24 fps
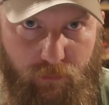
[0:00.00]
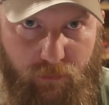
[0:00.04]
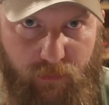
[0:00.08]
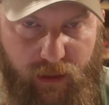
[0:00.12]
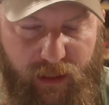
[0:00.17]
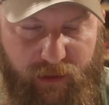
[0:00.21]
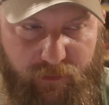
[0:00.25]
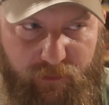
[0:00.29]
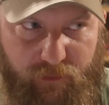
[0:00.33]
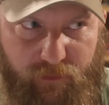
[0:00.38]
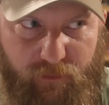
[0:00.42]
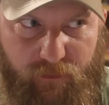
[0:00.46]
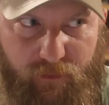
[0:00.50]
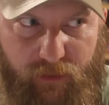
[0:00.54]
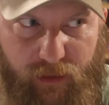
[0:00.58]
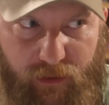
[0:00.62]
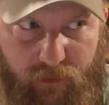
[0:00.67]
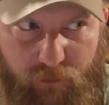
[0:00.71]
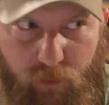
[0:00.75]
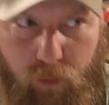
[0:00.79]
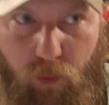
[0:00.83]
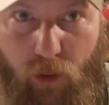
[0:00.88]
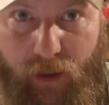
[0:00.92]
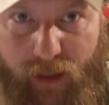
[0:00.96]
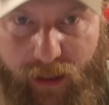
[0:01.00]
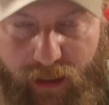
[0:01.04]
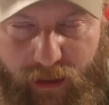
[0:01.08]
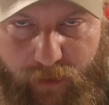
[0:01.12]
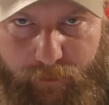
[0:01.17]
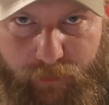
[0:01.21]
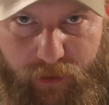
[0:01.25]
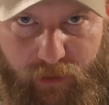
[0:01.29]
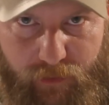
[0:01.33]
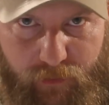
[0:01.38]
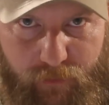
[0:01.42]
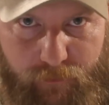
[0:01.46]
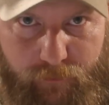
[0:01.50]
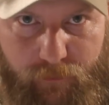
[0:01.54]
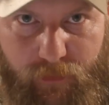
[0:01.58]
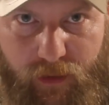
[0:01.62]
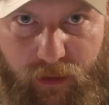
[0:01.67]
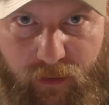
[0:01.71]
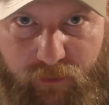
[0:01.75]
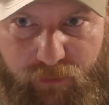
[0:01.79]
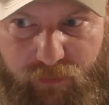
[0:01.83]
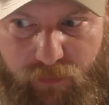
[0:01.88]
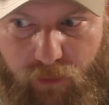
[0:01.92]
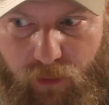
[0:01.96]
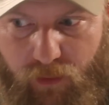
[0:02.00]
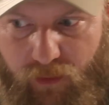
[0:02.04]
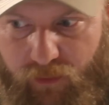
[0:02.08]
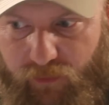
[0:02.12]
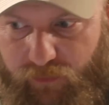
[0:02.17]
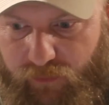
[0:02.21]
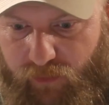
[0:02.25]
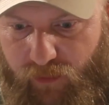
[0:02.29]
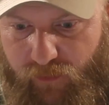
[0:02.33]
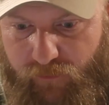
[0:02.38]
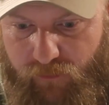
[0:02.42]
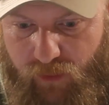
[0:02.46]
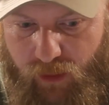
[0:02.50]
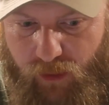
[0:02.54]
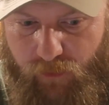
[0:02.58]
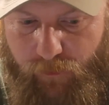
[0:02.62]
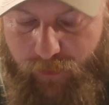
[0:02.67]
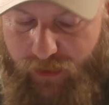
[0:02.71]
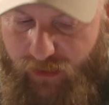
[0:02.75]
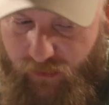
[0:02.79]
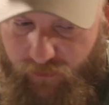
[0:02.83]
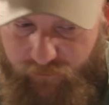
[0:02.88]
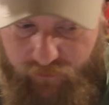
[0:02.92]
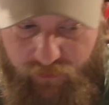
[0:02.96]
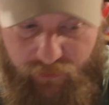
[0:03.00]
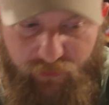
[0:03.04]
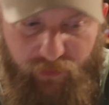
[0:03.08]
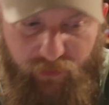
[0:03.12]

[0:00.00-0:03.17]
That's what happened as far as the involvement of the